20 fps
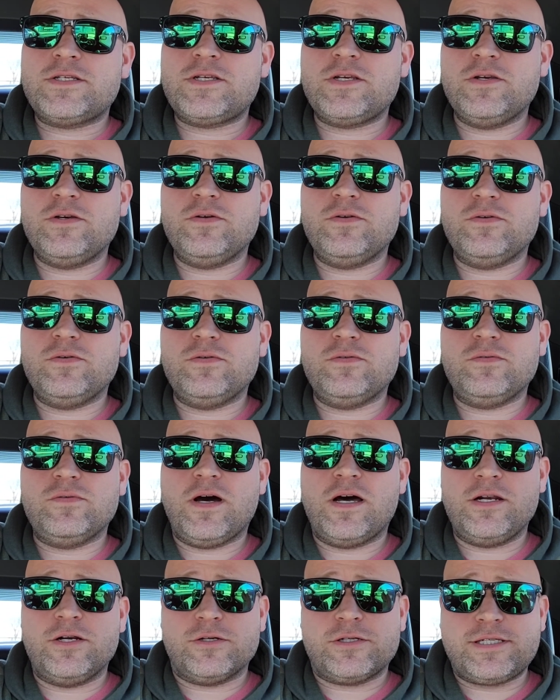
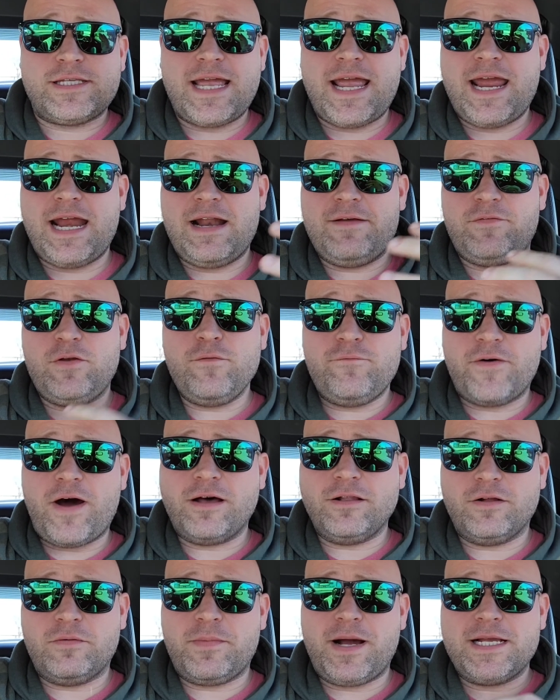to understand if you
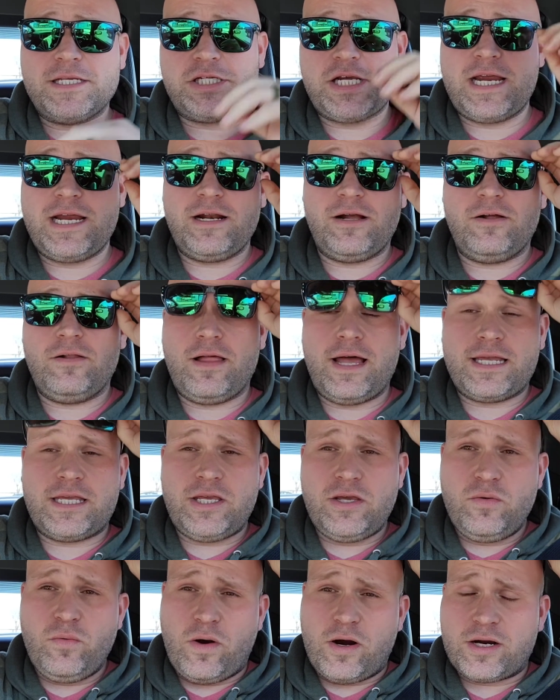follow my channel
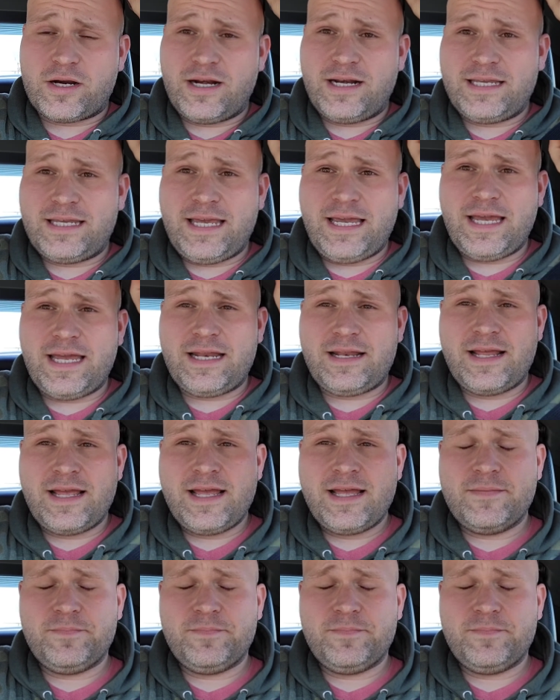like you are going to get